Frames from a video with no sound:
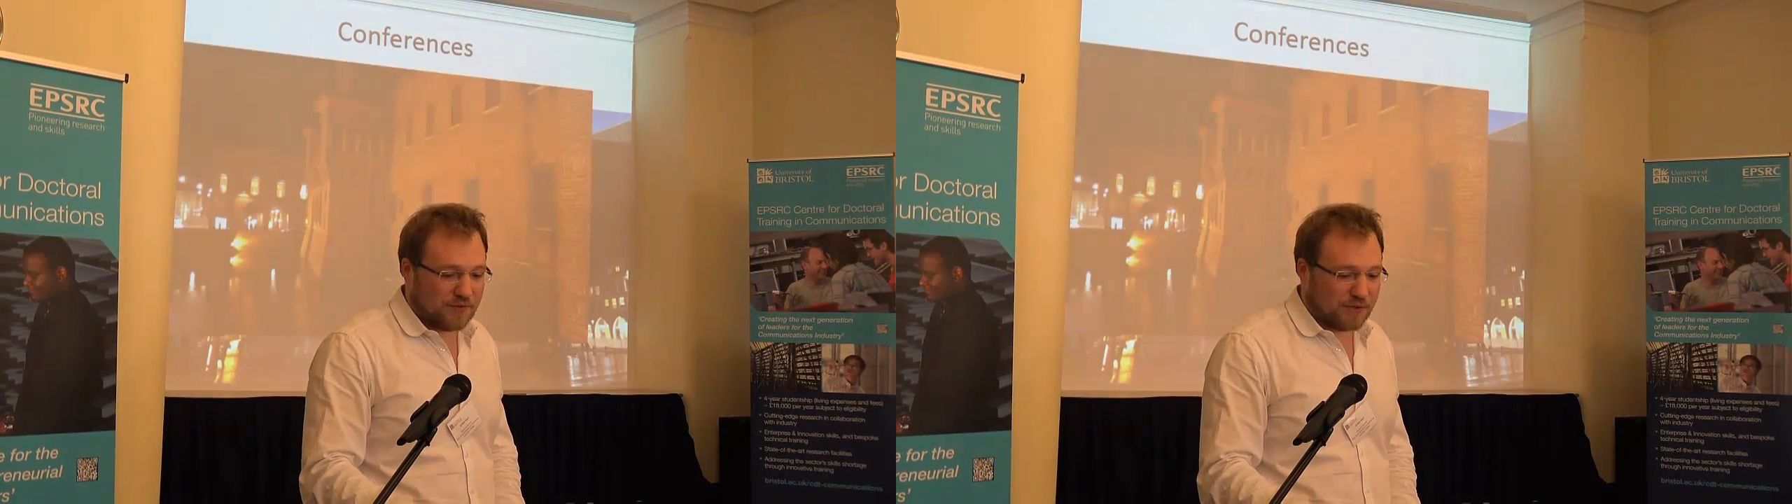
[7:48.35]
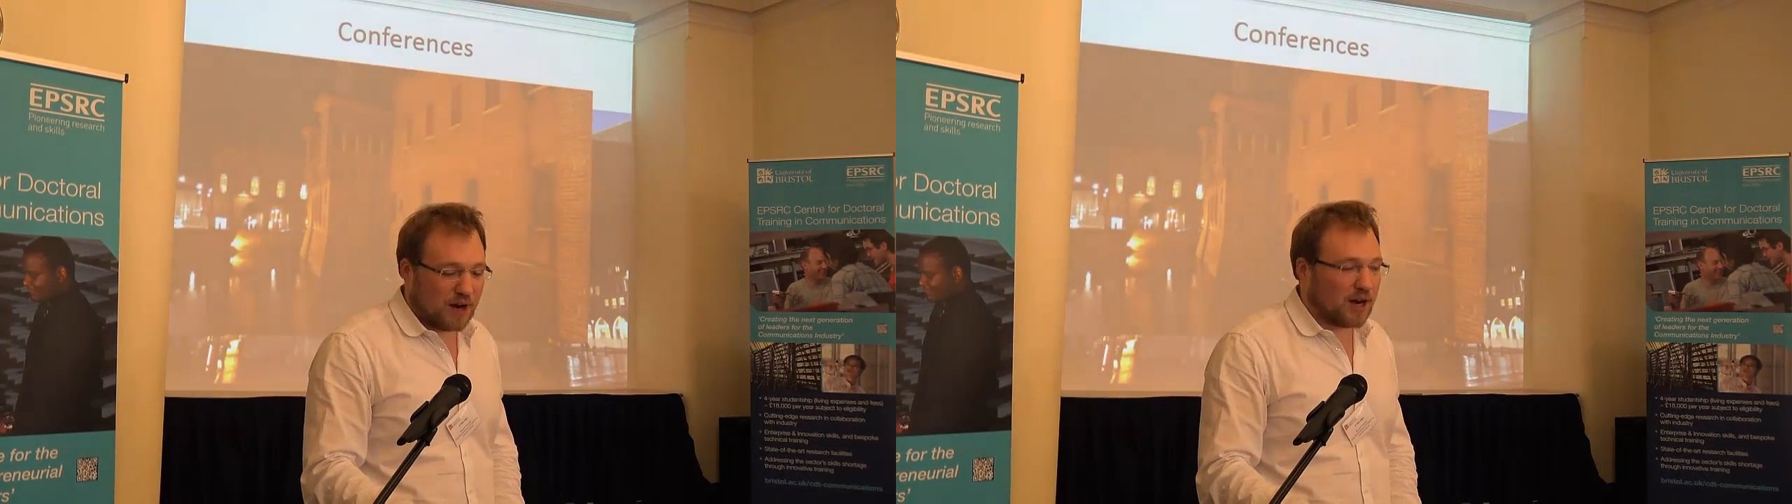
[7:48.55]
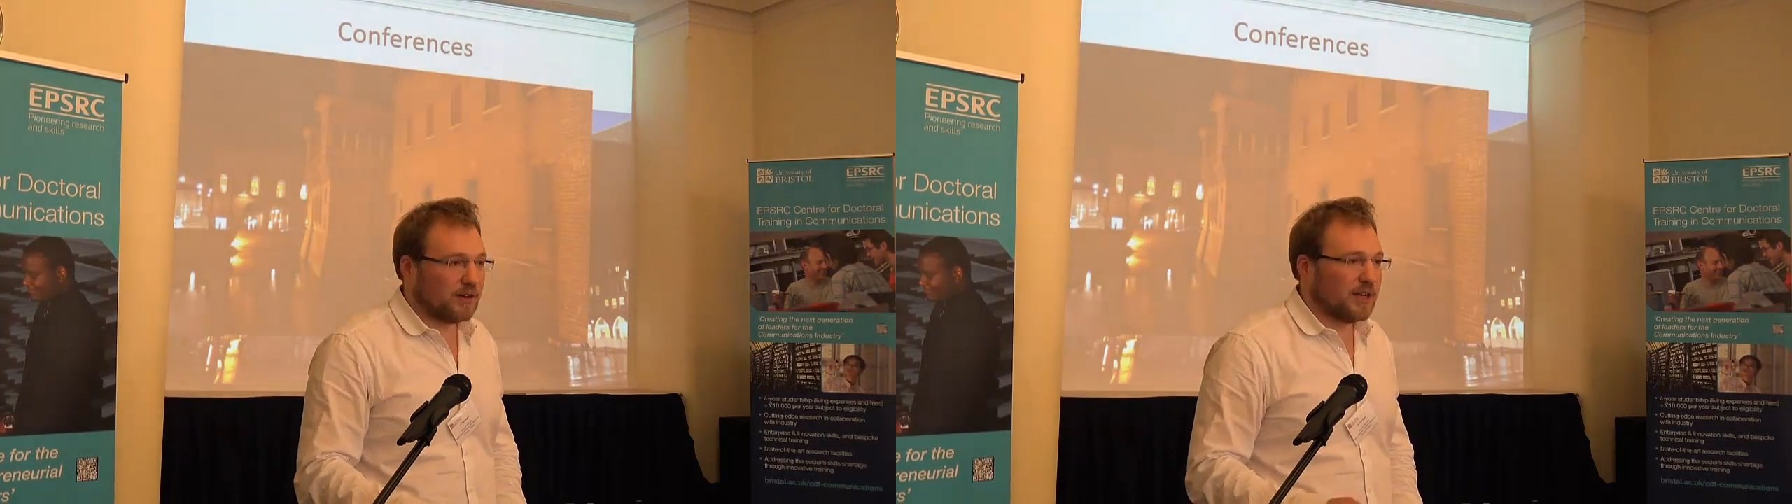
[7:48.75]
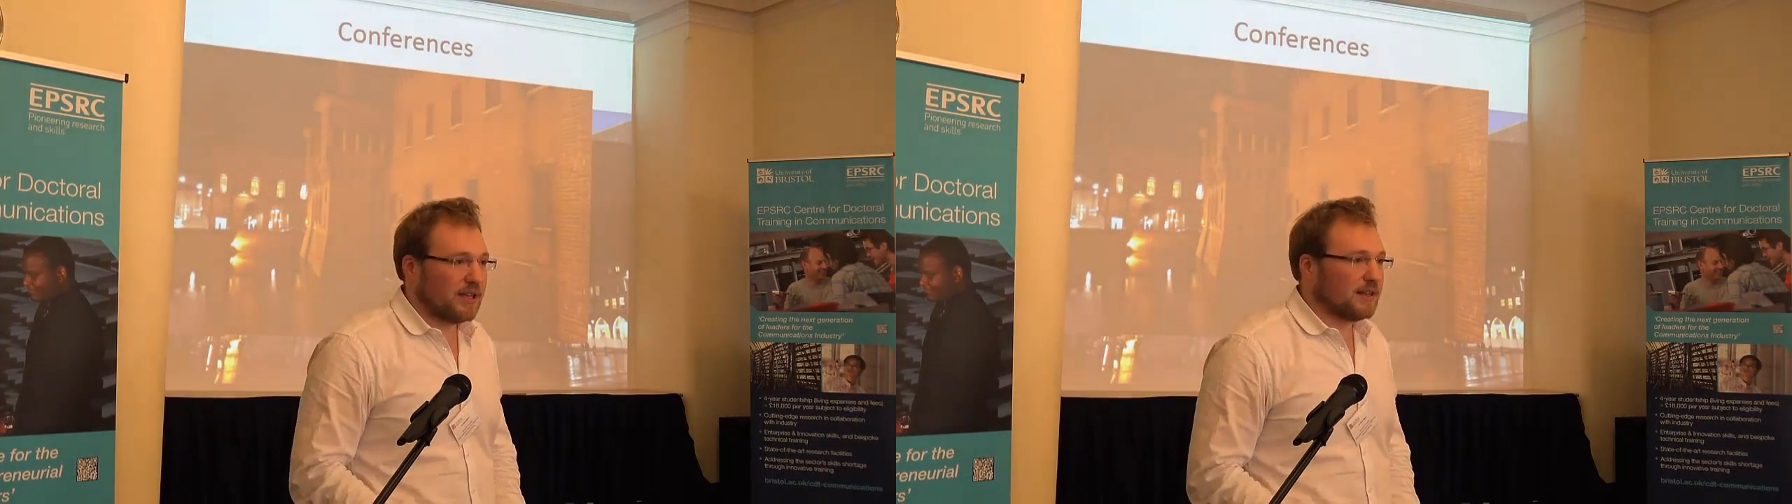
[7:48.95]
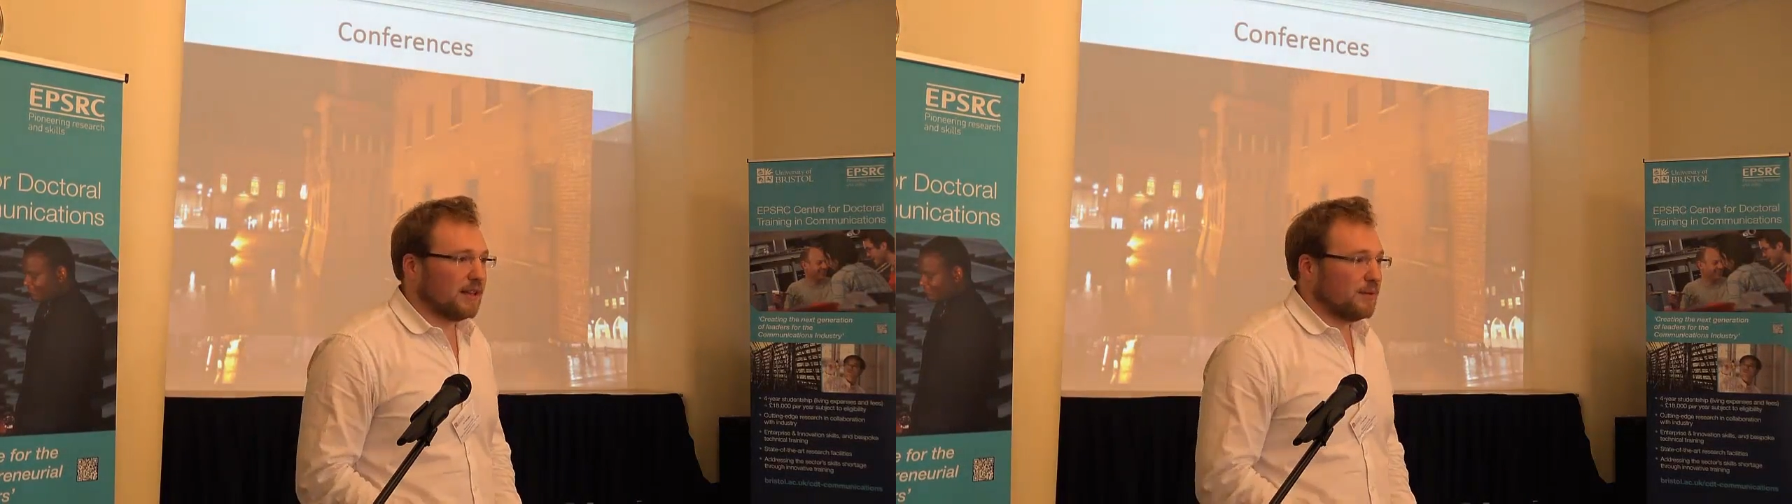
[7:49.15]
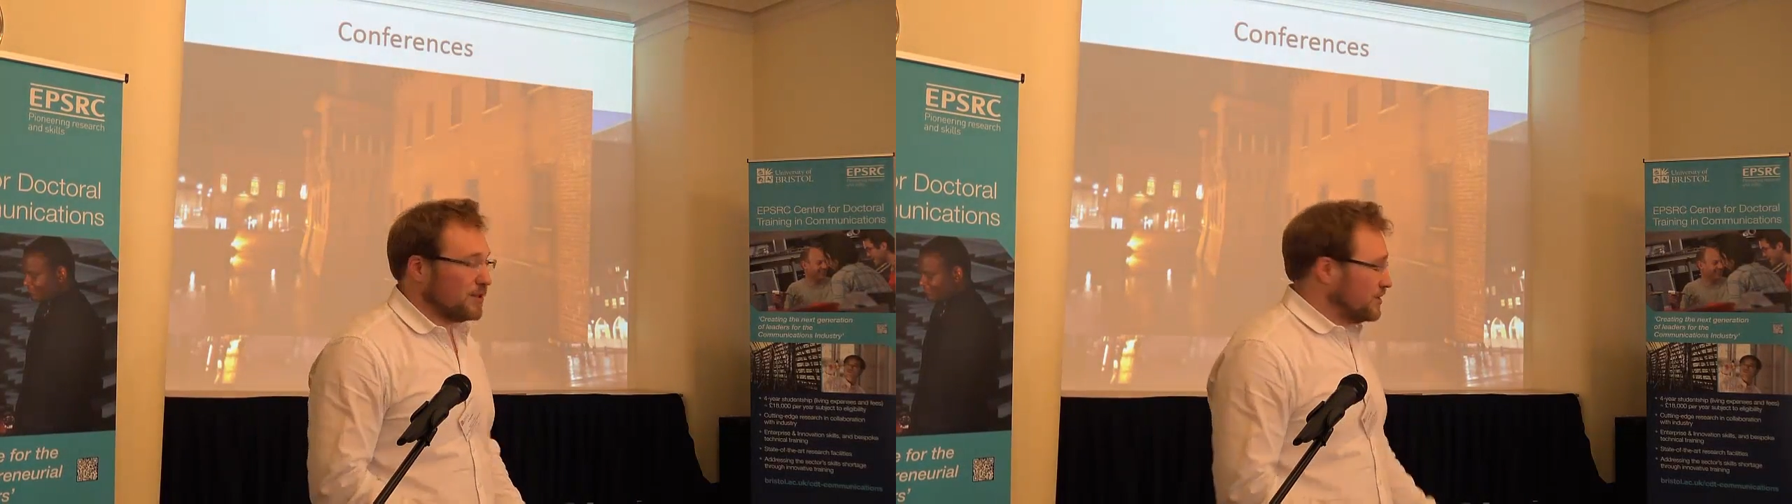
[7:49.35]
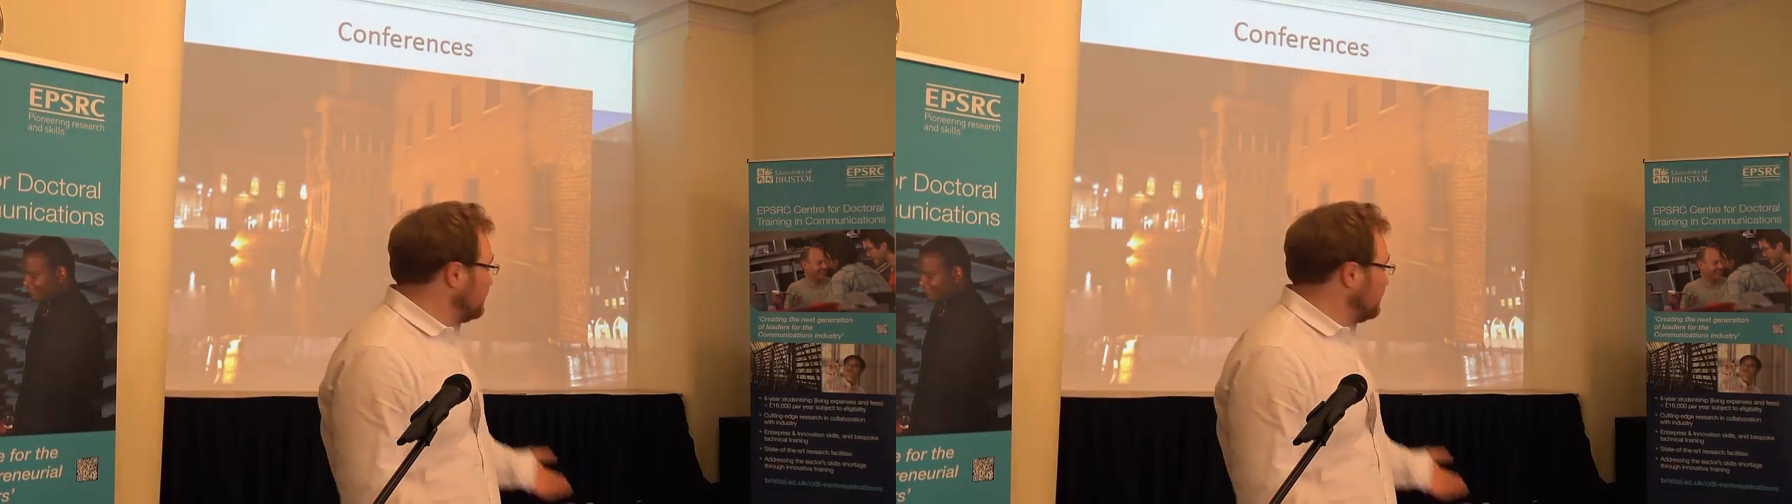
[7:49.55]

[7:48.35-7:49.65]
Ferrara in Italy, which is a